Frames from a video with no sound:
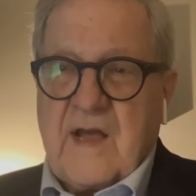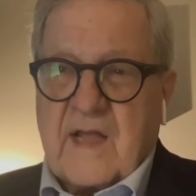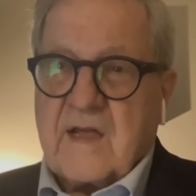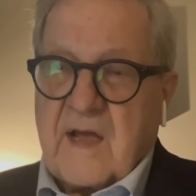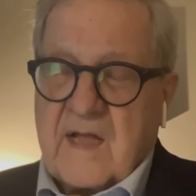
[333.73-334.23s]

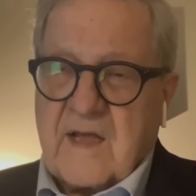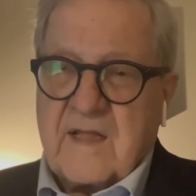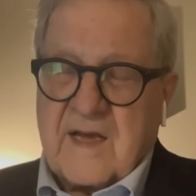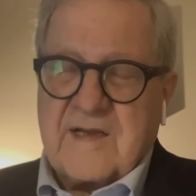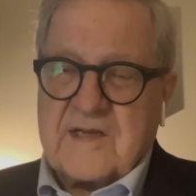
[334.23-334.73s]
And, and,
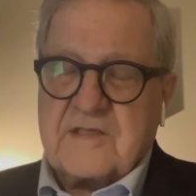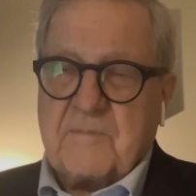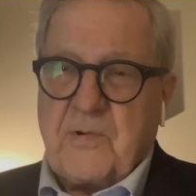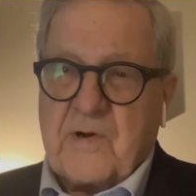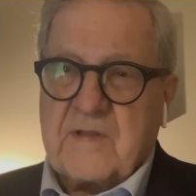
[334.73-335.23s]
and I guess the
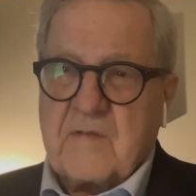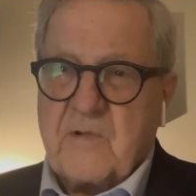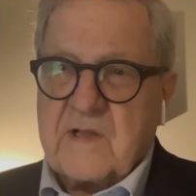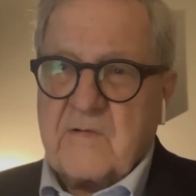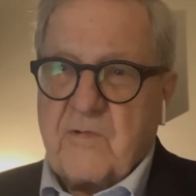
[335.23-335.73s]
point that
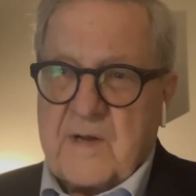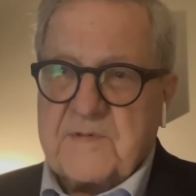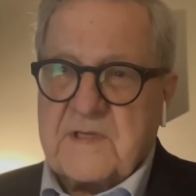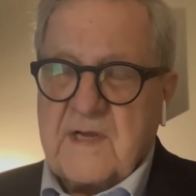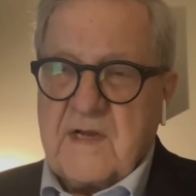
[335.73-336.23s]
really
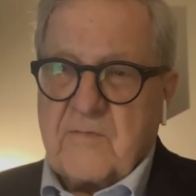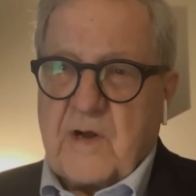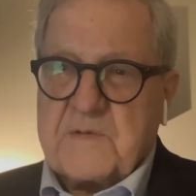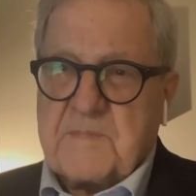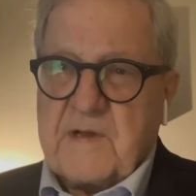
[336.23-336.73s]
rubs
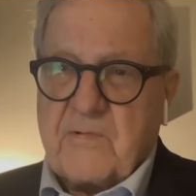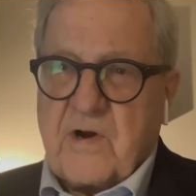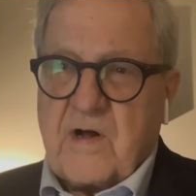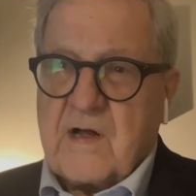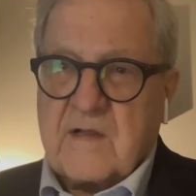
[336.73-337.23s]
rubs me
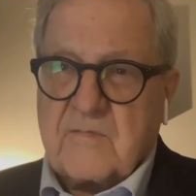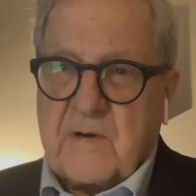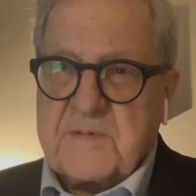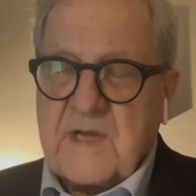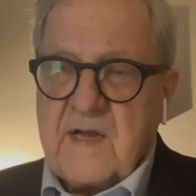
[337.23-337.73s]
raw and
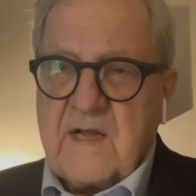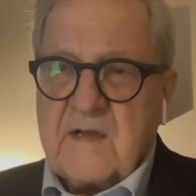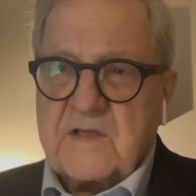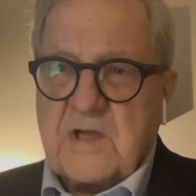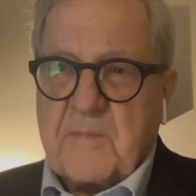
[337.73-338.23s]
rubs
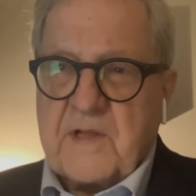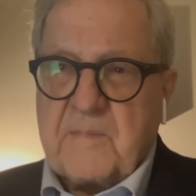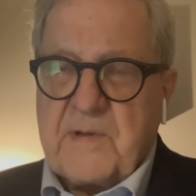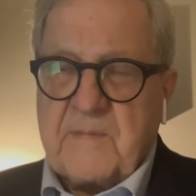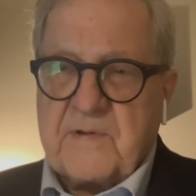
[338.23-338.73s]
so many
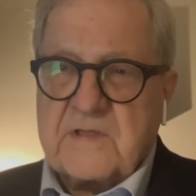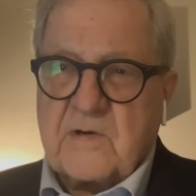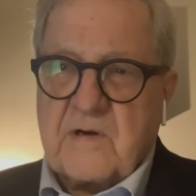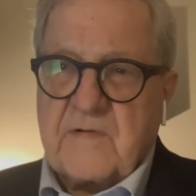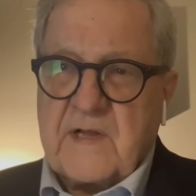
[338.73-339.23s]
people
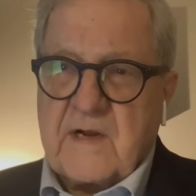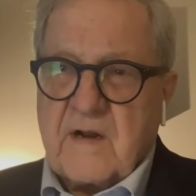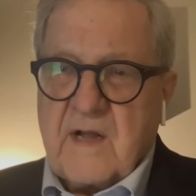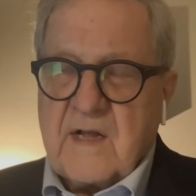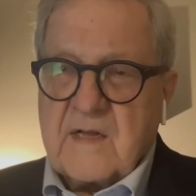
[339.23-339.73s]
sort of
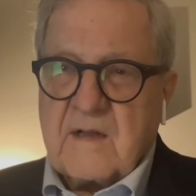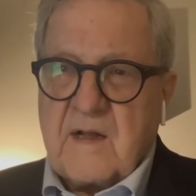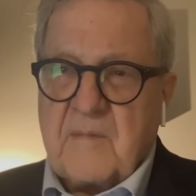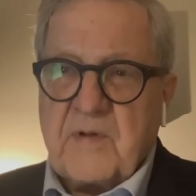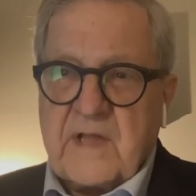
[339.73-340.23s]
ir-
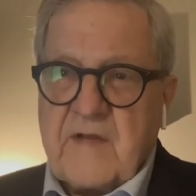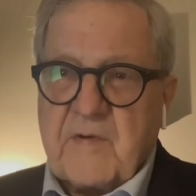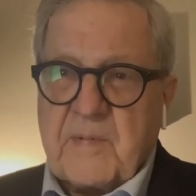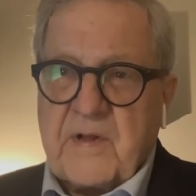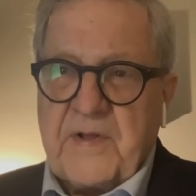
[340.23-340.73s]

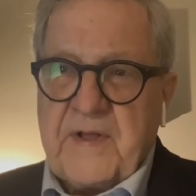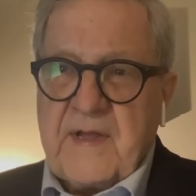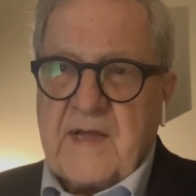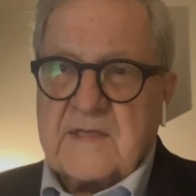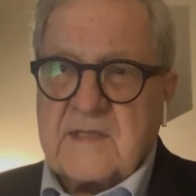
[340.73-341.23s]
unbelievable
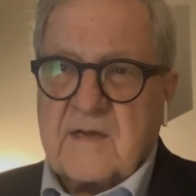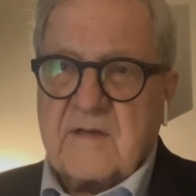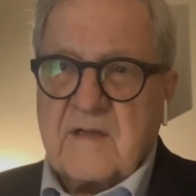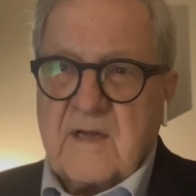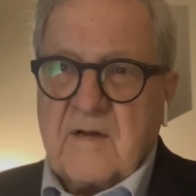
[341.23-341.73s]
is that
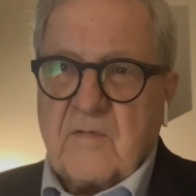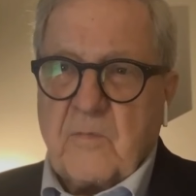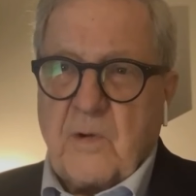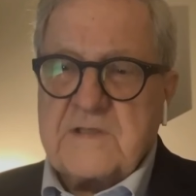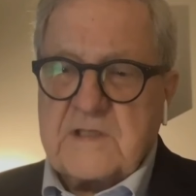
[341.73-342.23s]

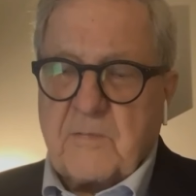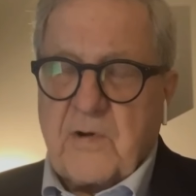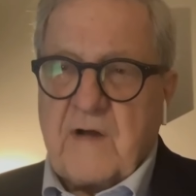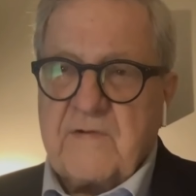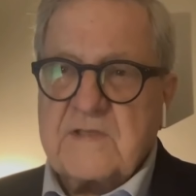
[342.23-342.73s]
once the
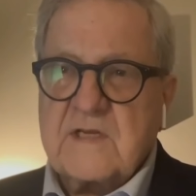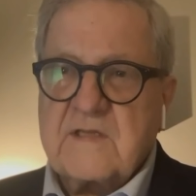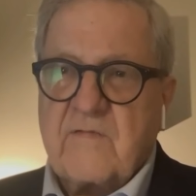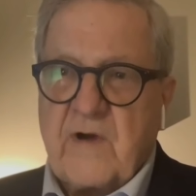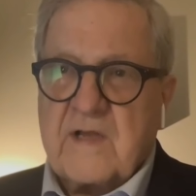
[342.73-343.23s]

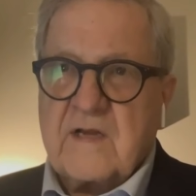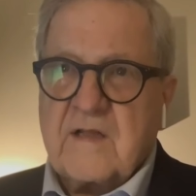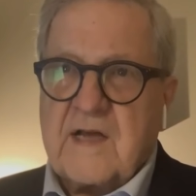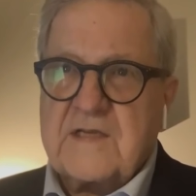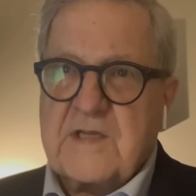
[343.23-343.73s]
provinces have
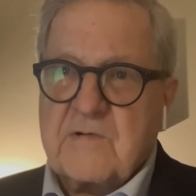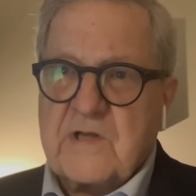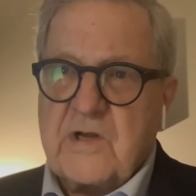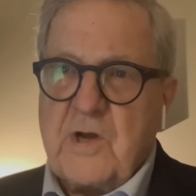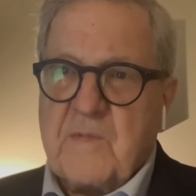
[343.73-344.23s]
recognized
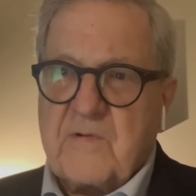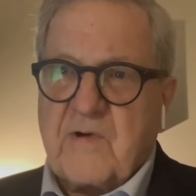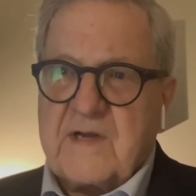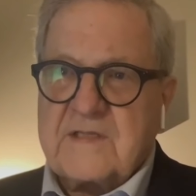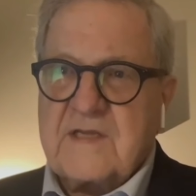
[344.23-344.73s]
there's a human
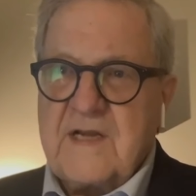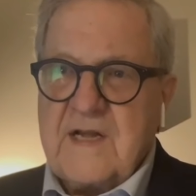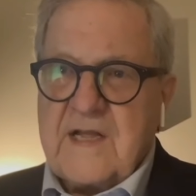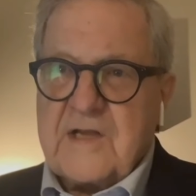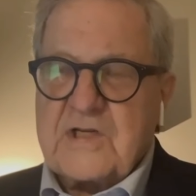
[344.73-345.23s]
rights
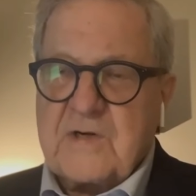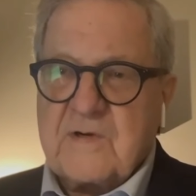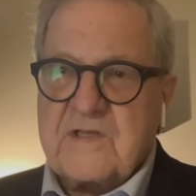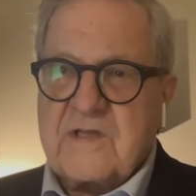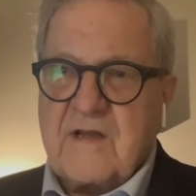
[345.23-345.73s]

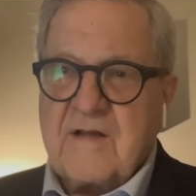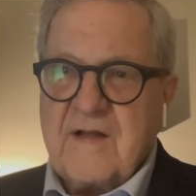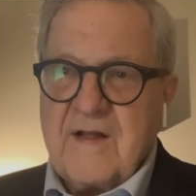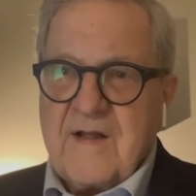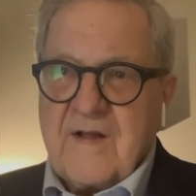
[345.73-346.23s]
issue at stake,
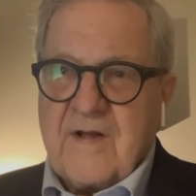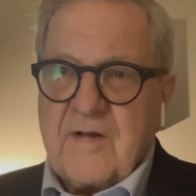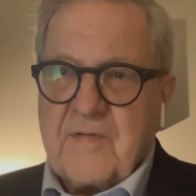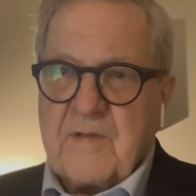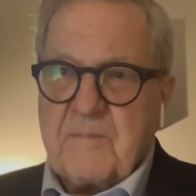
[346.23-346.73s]
uh,
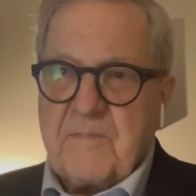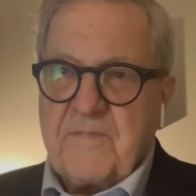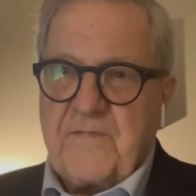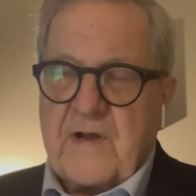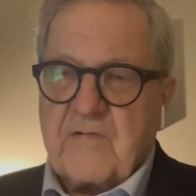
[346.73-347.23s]
the
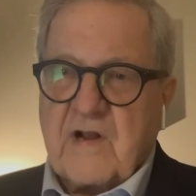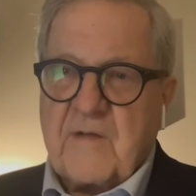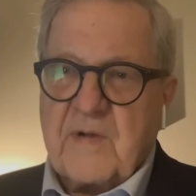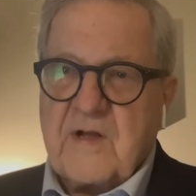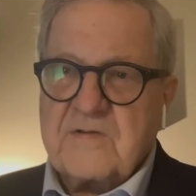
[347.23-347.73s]
federal
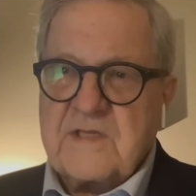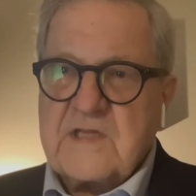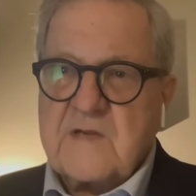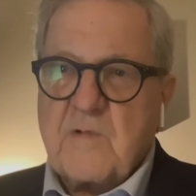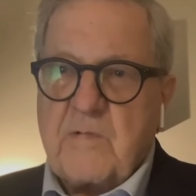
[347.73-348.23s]
government goes and
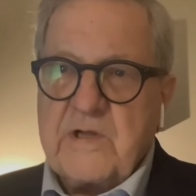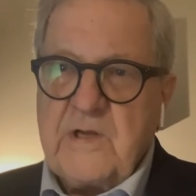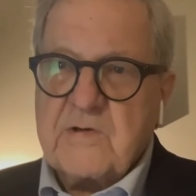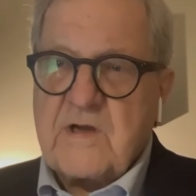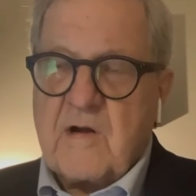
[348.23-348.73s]
says, well, we'll
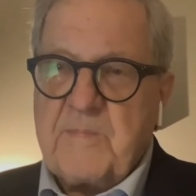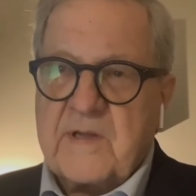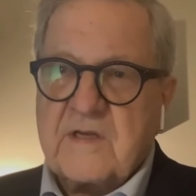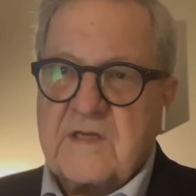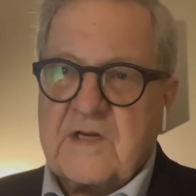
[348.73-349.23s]
use our
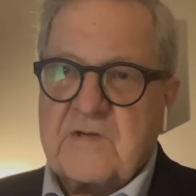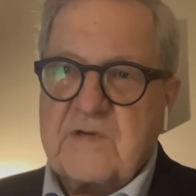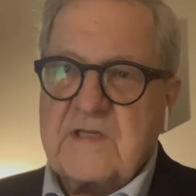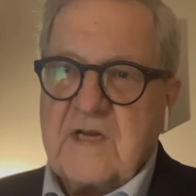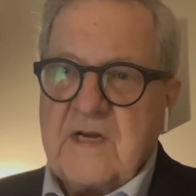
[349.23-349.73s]

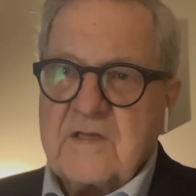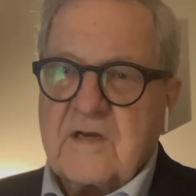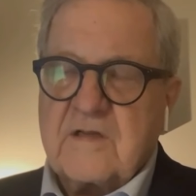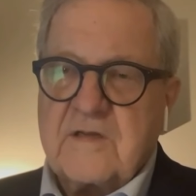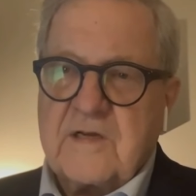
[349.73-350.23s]
penitentiaries
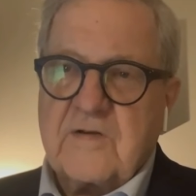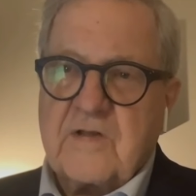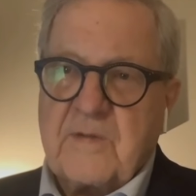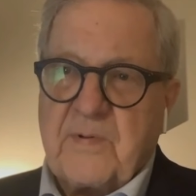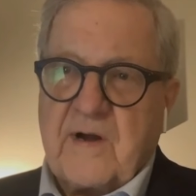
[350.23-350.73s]
to continue
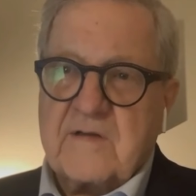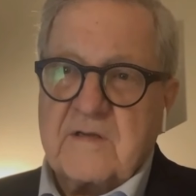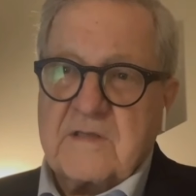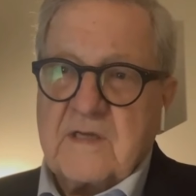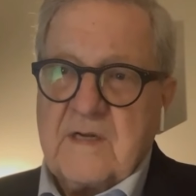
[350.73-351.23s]
the
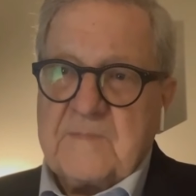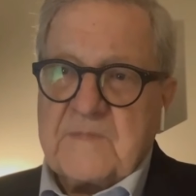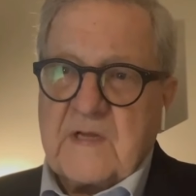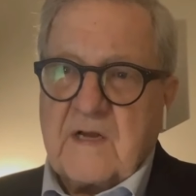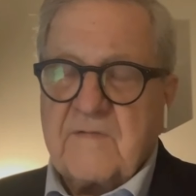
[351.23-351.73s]
practice
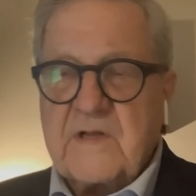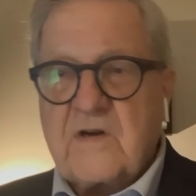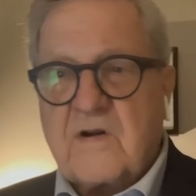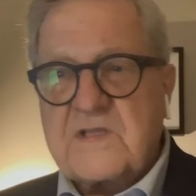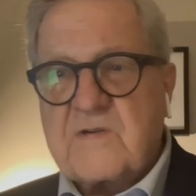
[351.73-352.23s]
of
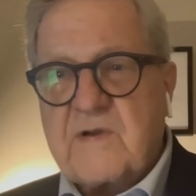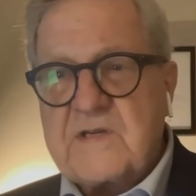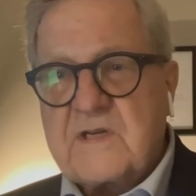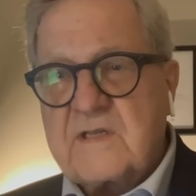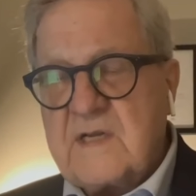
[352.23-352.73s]

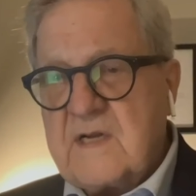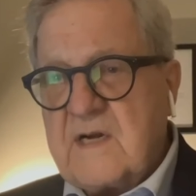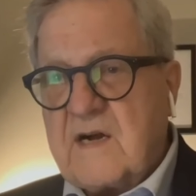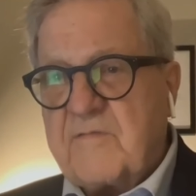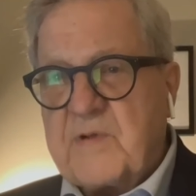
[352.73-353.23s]
incarceration
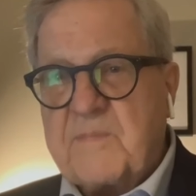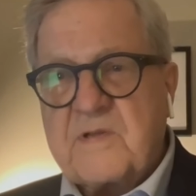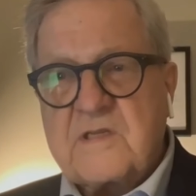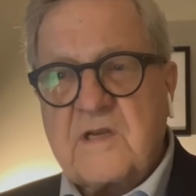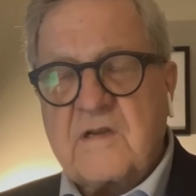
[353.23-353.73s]
of
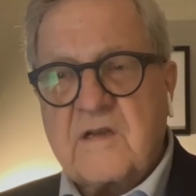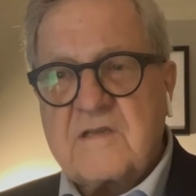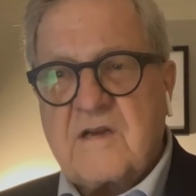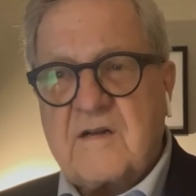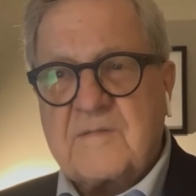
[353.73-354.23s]
people seeking
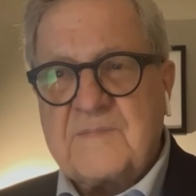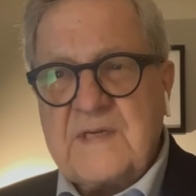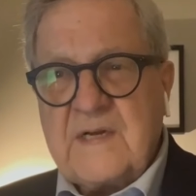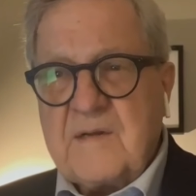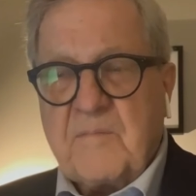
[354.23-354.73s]
asylum.
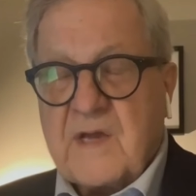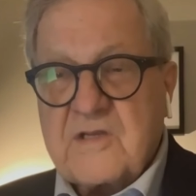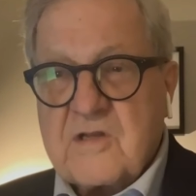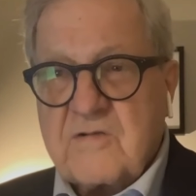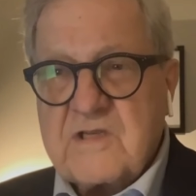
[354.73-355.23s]

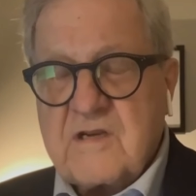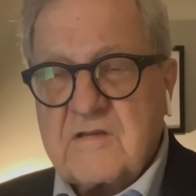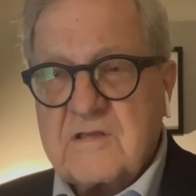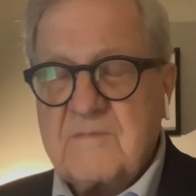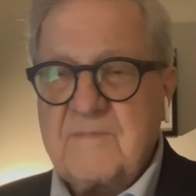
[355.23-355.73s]
Makes no
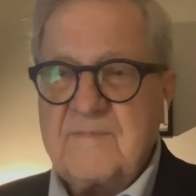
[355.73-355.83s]
sense.